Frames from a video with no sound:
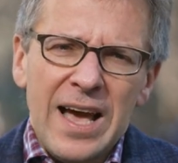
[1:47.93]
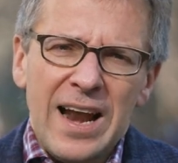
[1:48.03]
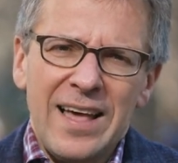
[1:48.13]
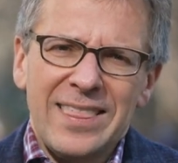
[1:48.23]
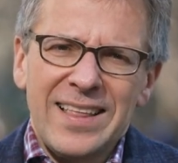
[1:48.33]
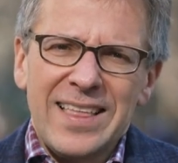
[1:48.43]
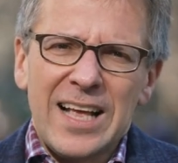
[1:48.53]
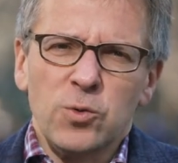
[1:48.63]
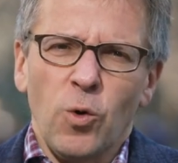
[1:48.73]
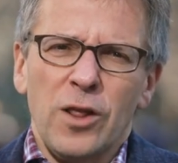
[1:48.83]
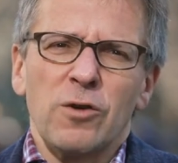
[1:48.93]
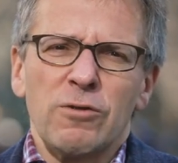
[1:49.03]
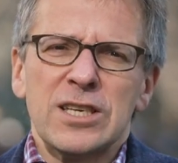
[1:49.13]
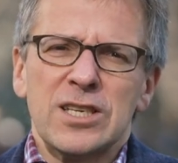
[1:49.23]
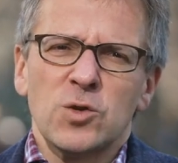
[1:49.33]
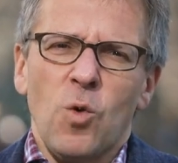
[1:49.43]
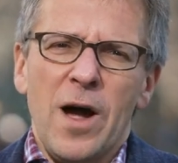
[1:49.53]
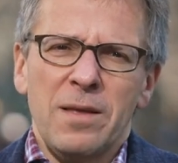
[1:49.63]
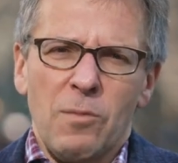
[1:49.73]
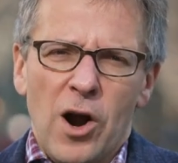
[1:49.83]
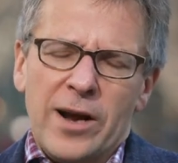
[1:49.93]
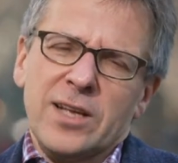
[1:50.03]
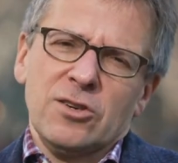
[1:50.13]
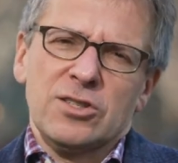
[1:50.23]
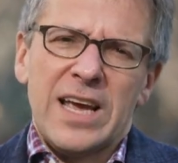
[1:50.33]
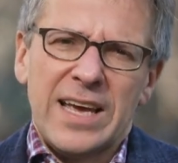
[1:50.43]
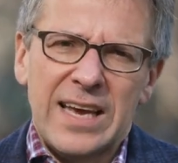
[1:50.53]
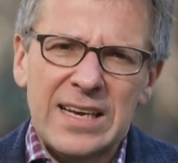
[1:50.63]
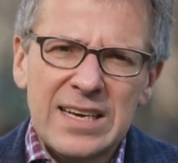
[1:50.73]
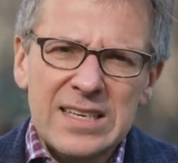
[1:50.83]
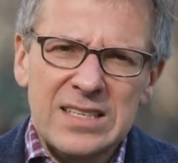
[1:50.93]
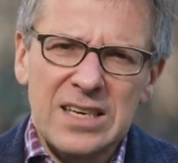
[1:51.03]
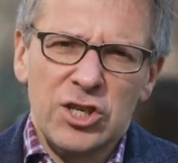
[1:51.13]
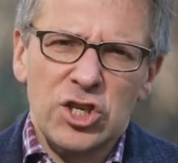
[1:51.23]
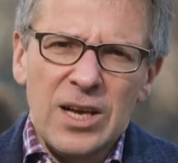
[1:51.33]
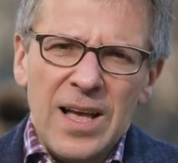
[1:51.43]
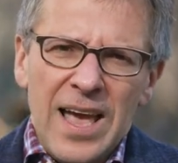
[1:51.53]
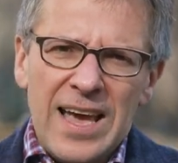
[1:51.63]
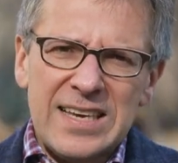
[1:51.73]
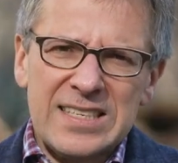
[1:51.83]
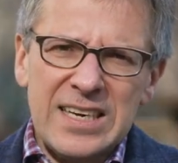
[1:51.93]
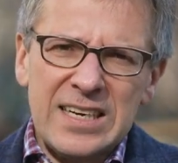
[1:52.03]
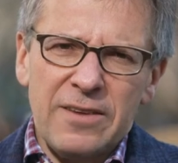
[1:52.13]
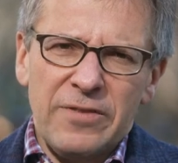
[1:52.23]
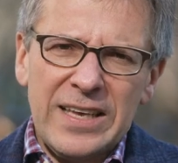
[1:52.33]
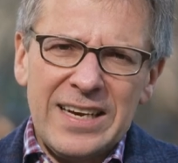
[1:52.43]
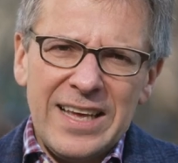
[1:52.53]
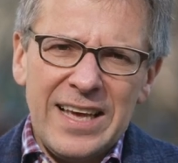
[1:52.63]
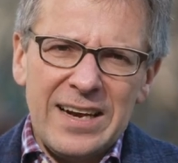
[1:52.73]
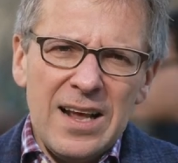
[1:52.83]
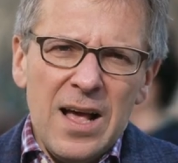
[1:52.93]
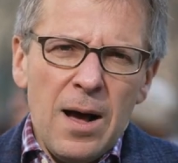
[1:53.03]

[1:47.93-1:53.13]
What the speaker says: And I think that's one of the reasons why the markets are taking such a significant hit.